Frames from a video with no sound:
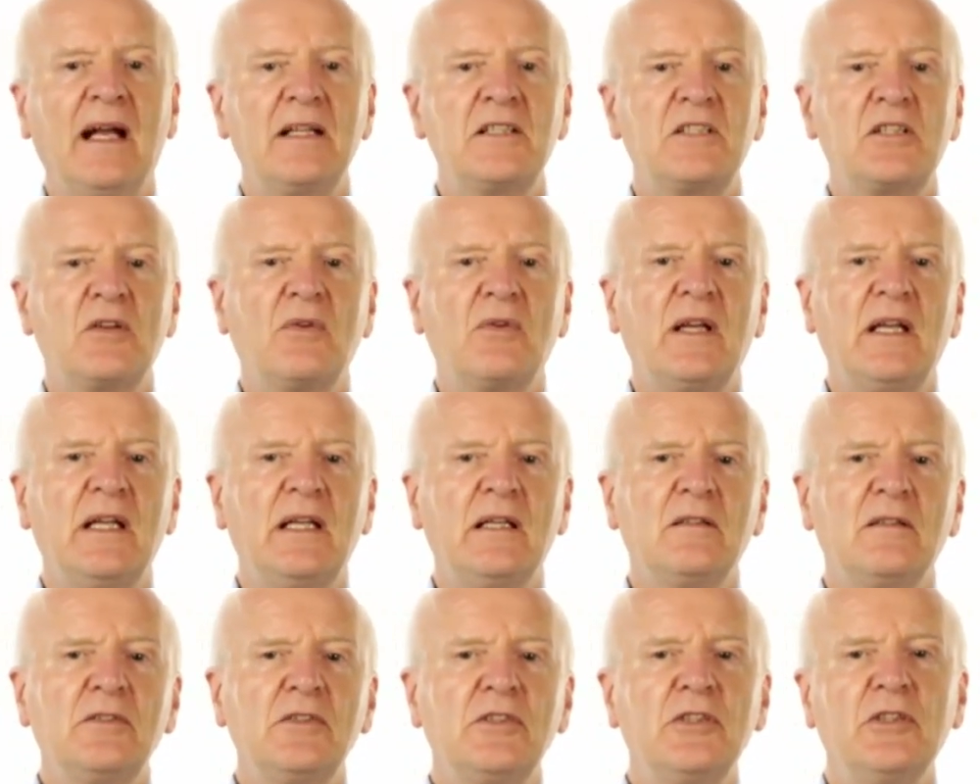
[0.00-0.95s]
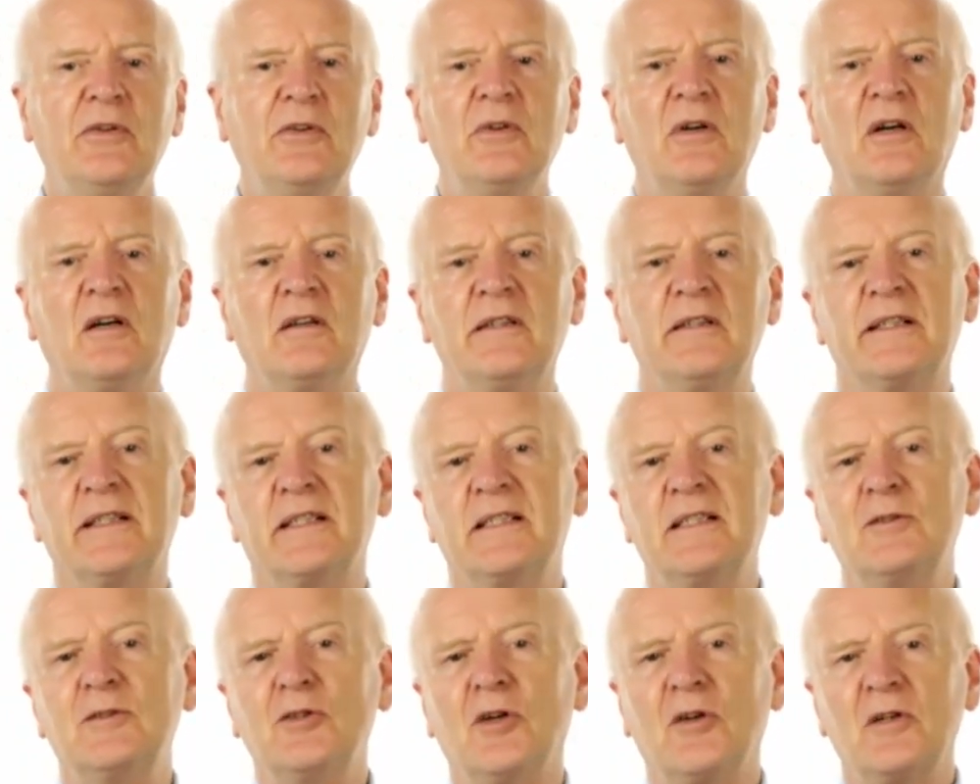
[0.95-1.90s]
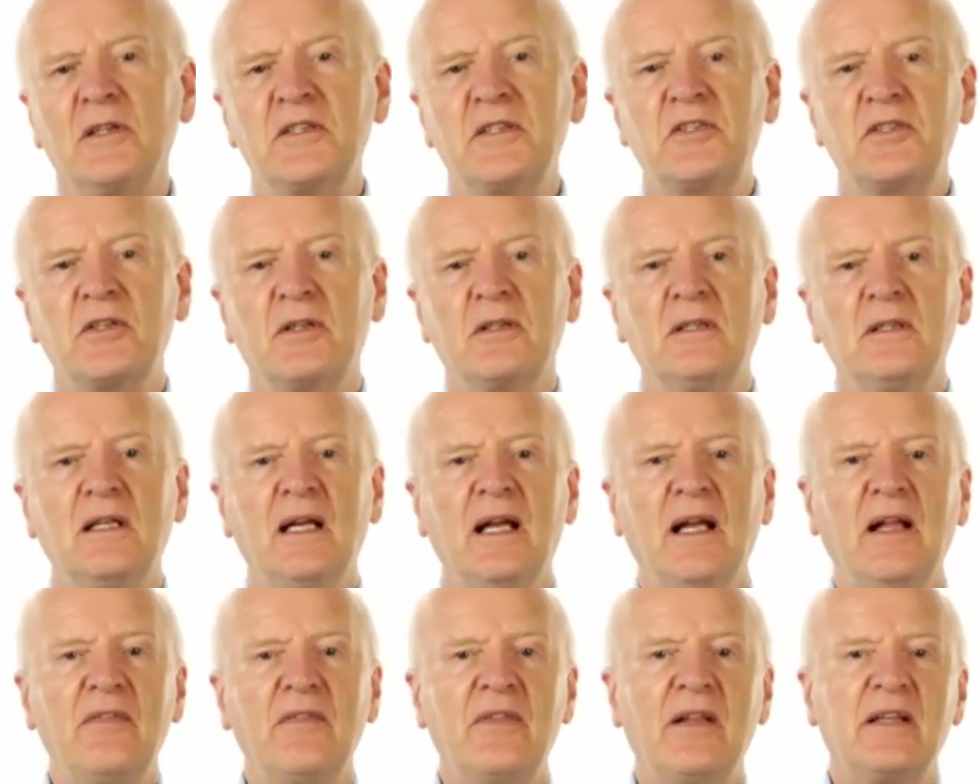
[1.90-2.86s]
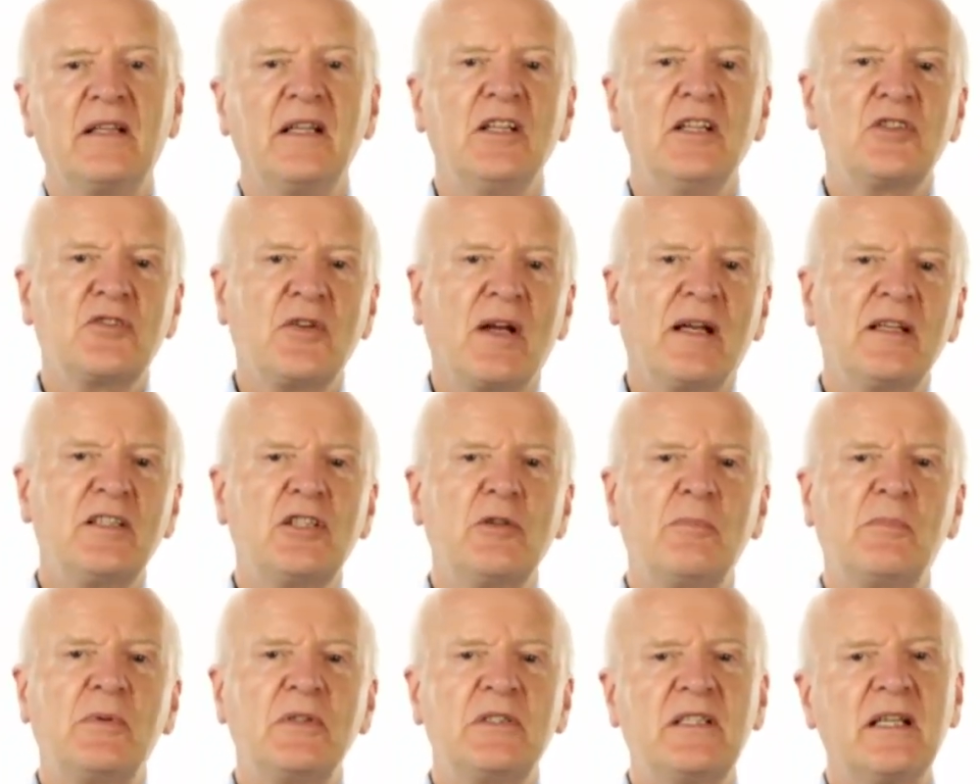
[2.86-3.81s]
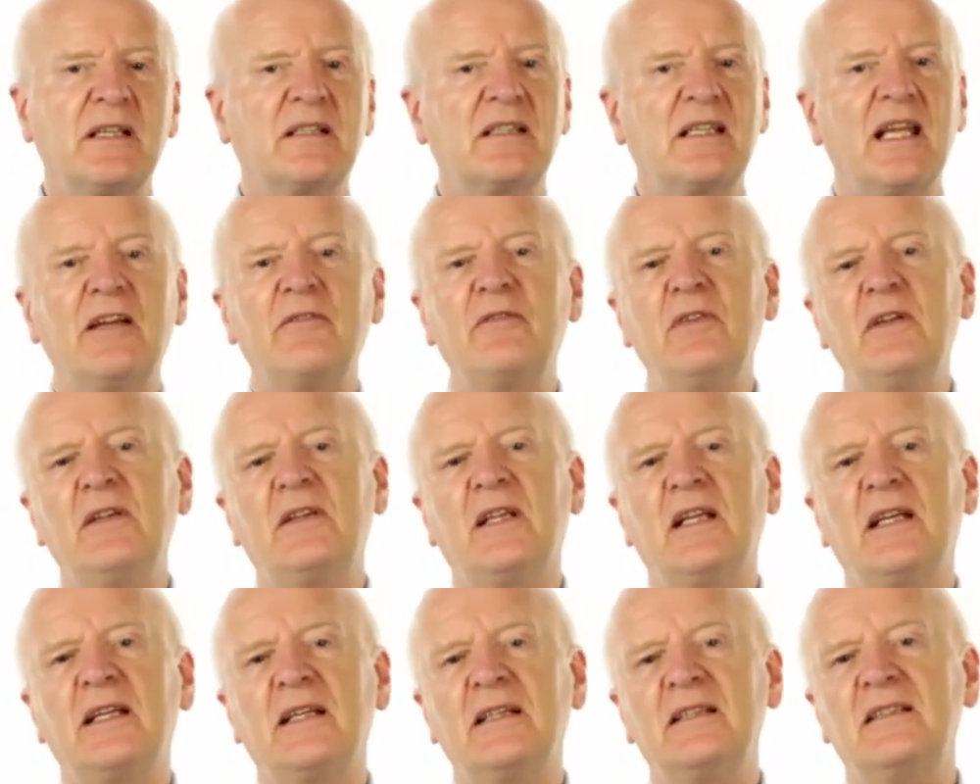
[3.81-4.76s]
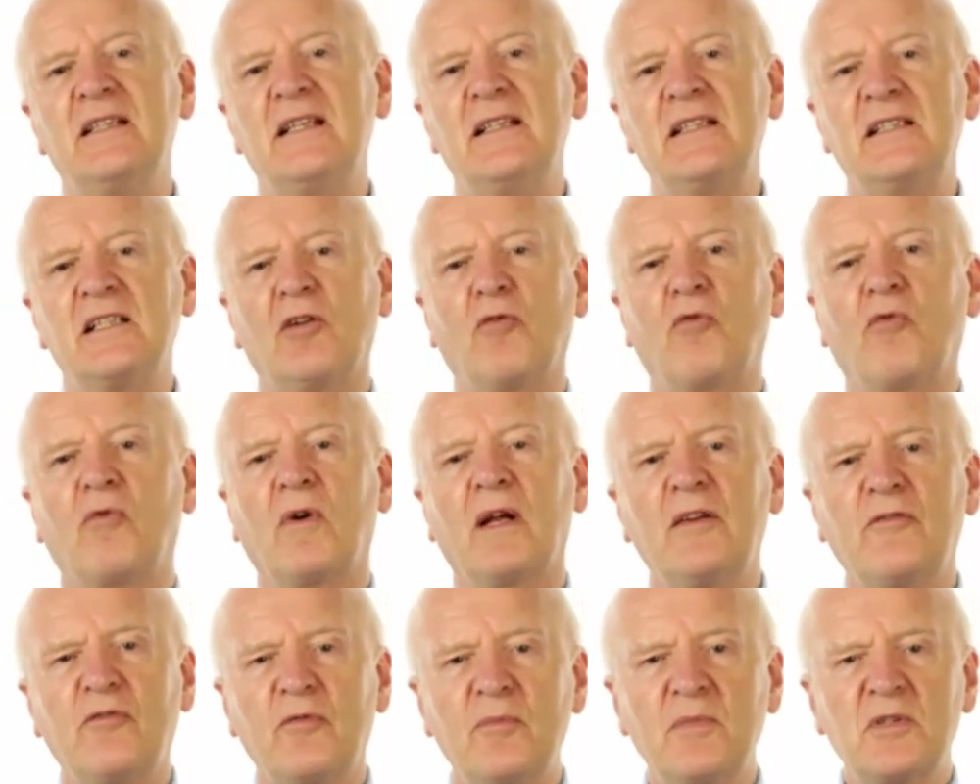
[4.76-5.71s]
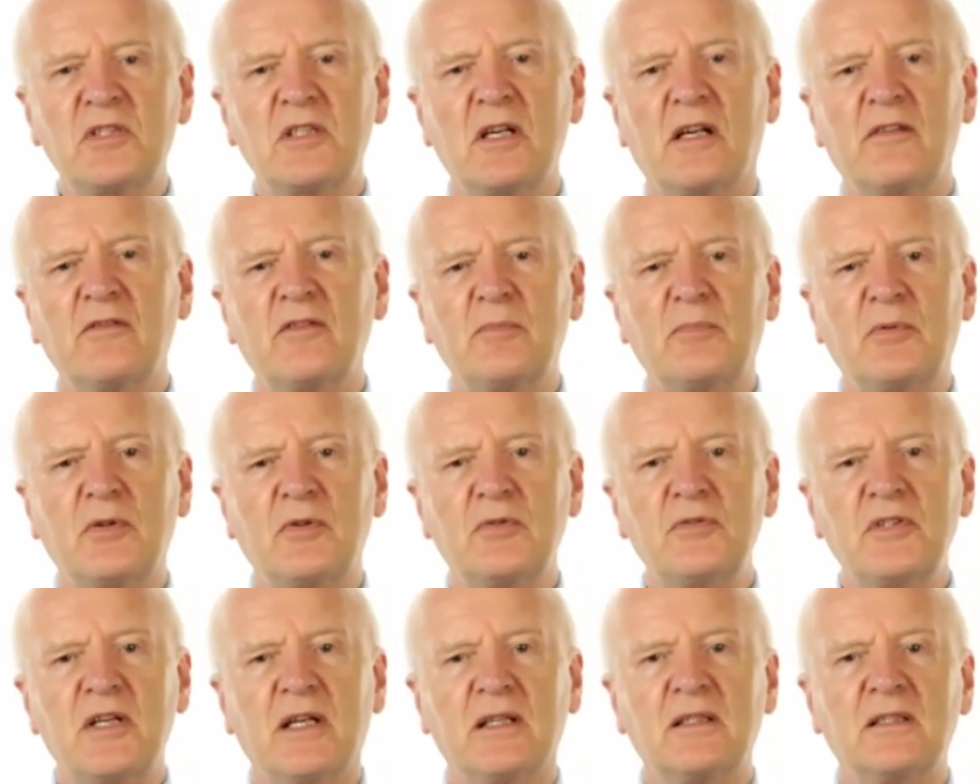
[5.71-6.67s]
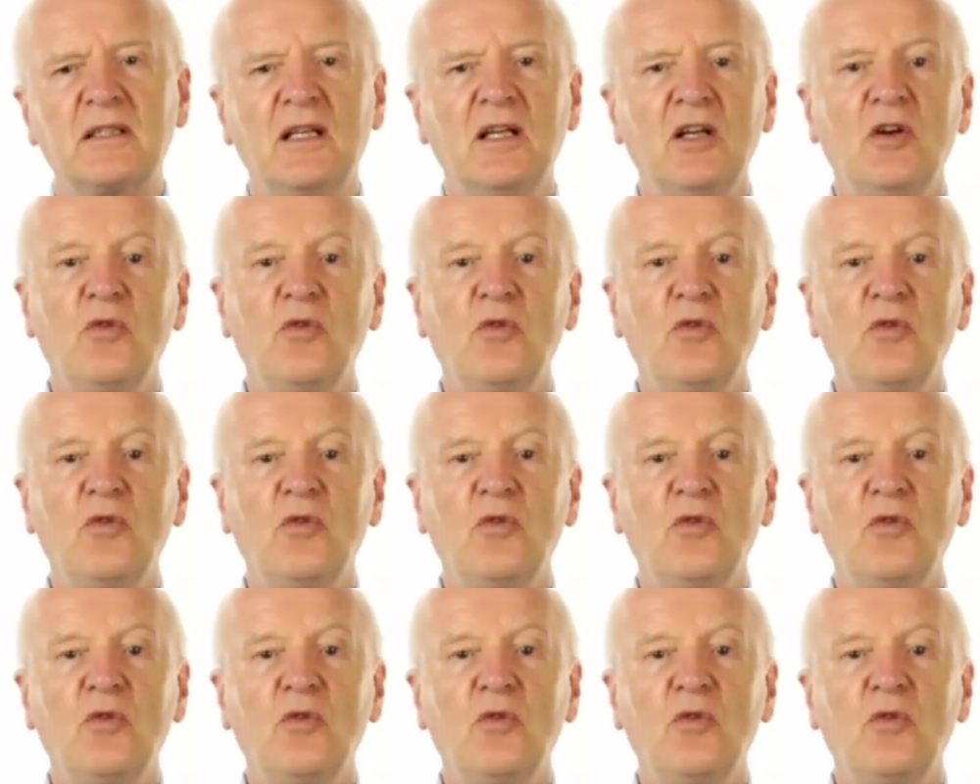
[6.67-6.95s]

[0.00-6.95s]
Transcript: And so here you are acknowledging that trying to predict everything in detail right from the start of the project